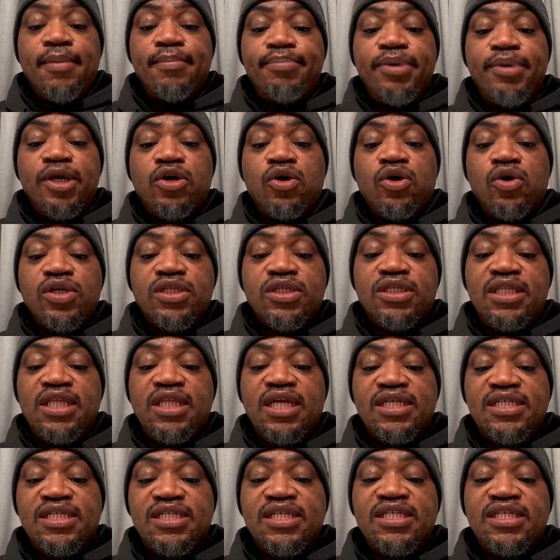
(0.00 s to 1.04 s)
because
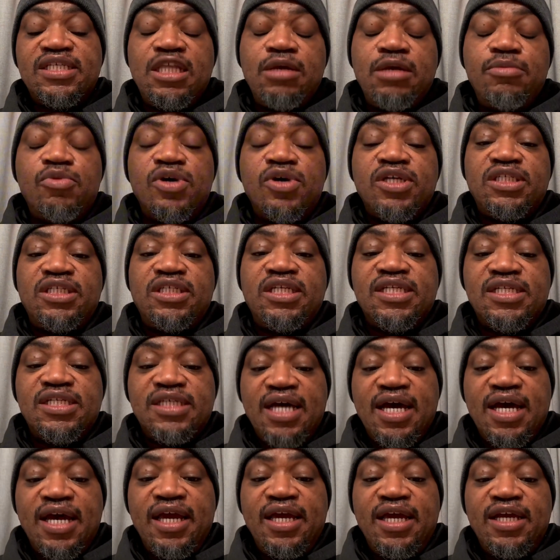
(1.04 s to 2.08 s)
the system was
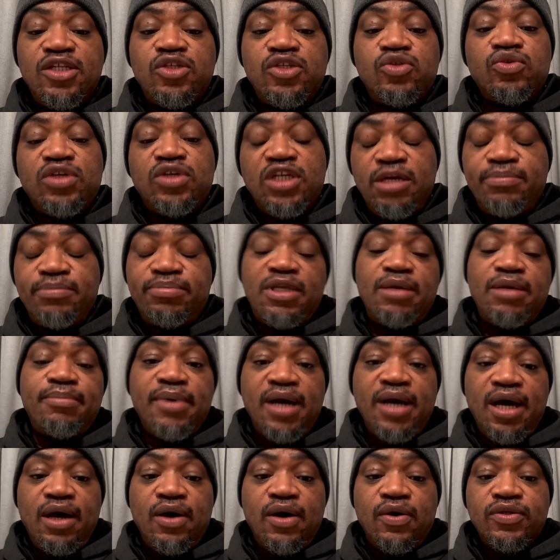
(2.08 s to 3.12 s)
designed to keep
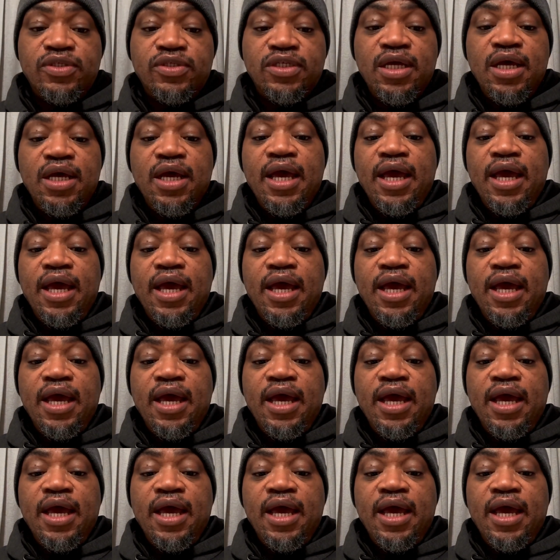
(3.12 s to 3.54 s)
them out.